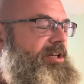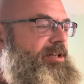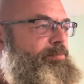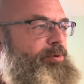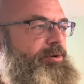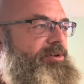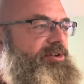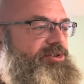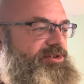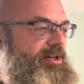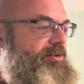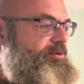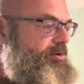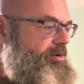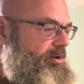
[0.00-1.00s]
put the
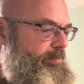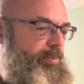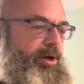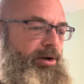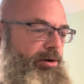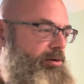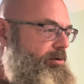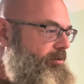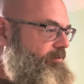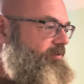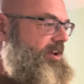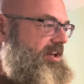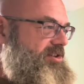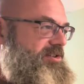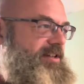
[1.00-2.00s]
center of the bow
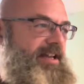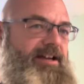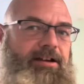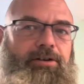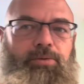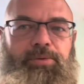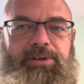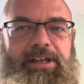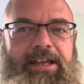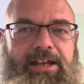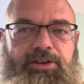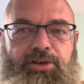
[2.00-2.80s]
face down with the edges